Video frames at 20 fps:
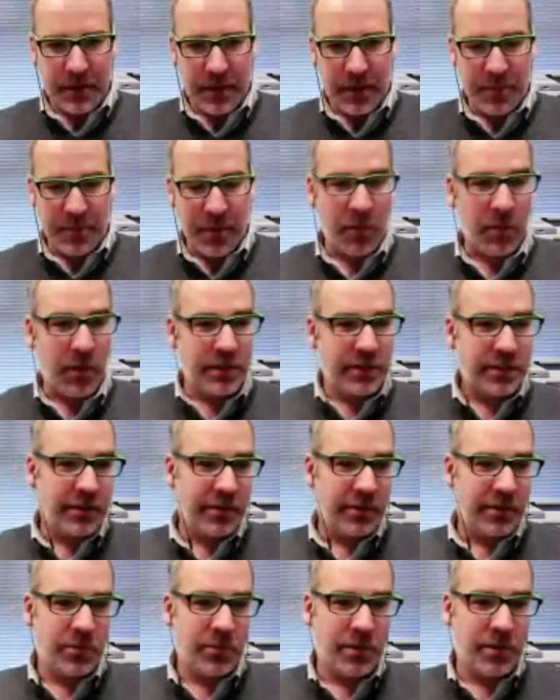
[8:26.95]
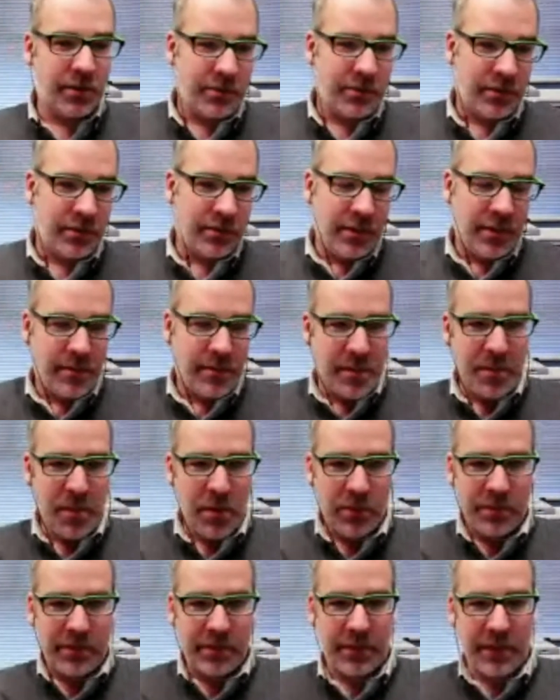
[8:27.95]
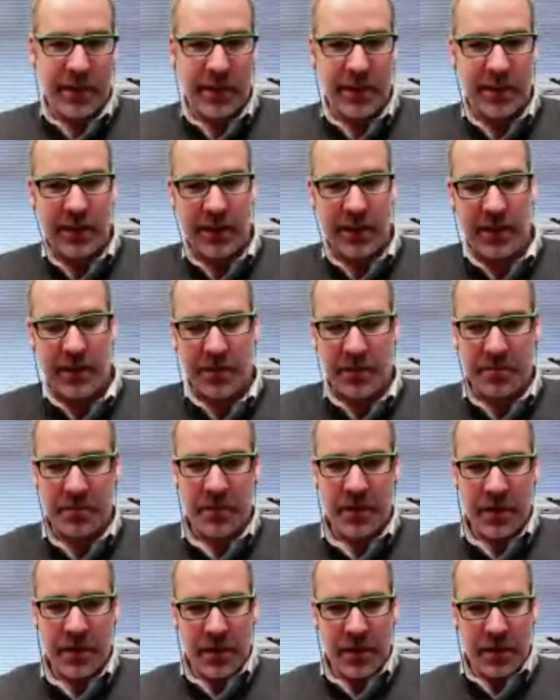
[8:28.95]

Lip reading: I'm not watching the Twitter, so you can maybe post the link. But